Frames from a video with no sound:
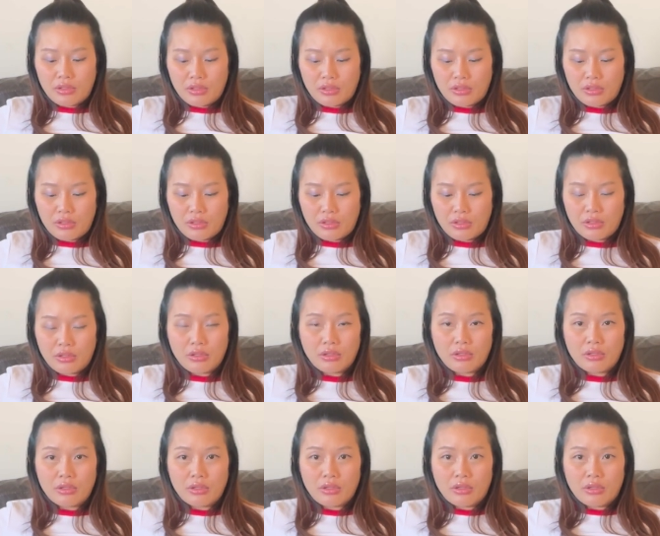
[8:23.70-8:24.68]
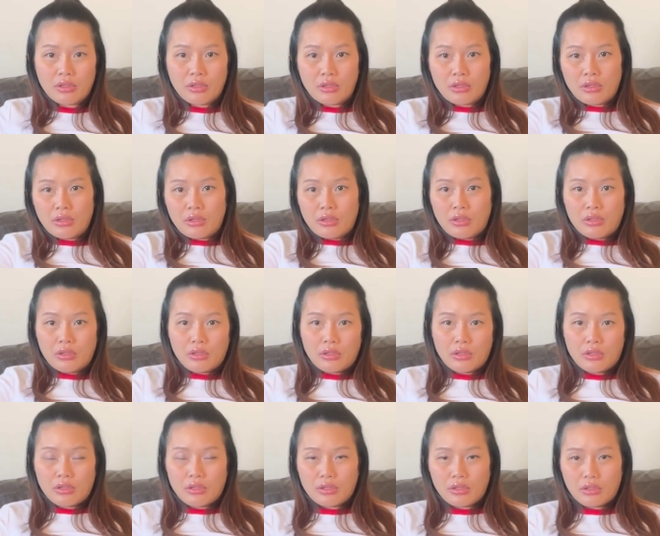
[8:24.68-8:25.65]

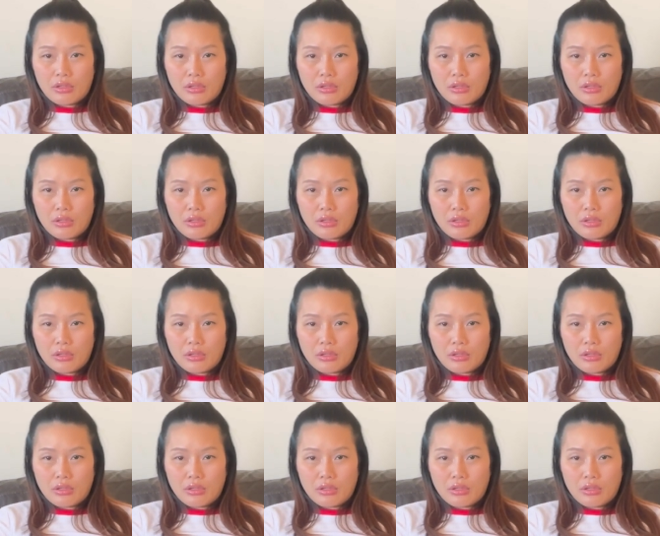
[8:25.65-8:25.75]
(no one is talking)